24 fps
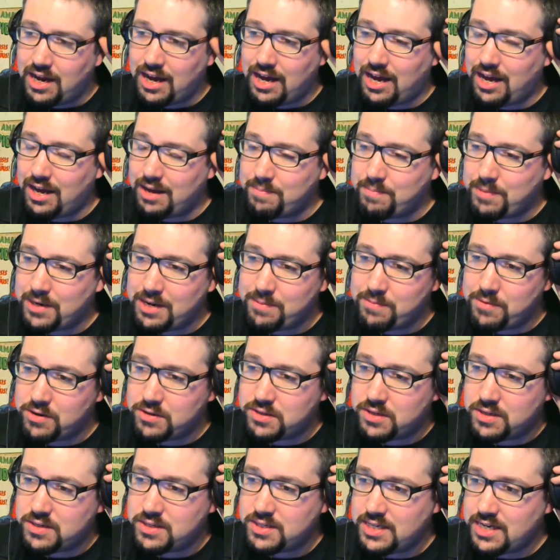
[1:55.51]
uh, but I'm
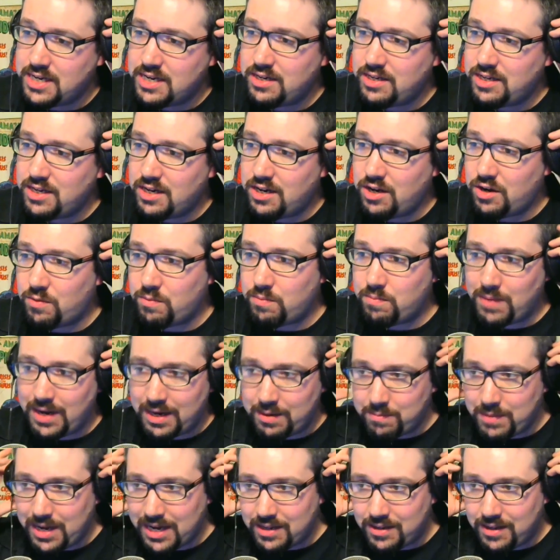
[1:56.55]
also seeing, you know,
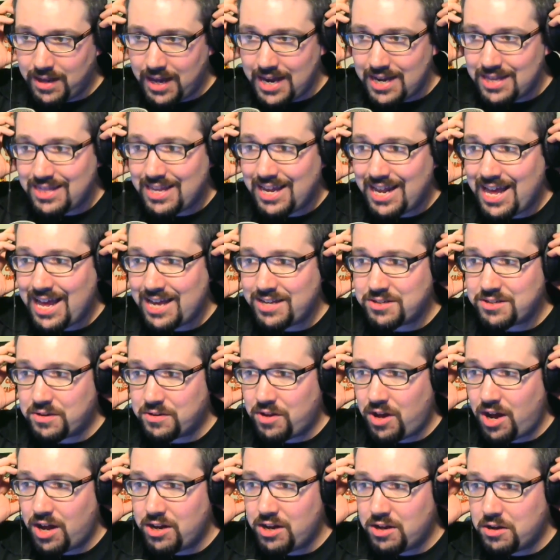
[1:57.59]
my, my client that has a
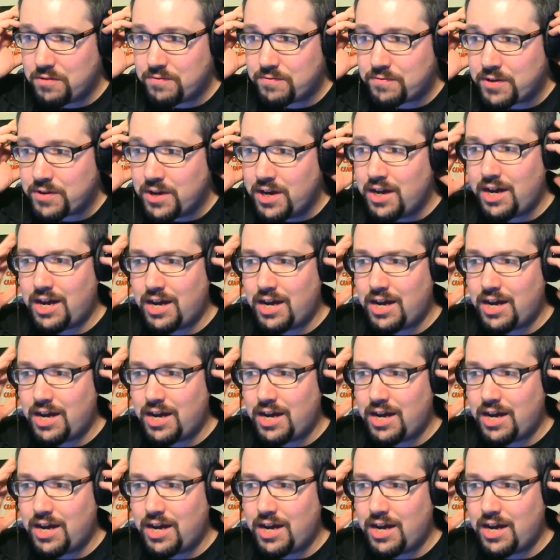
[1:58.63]
lot of,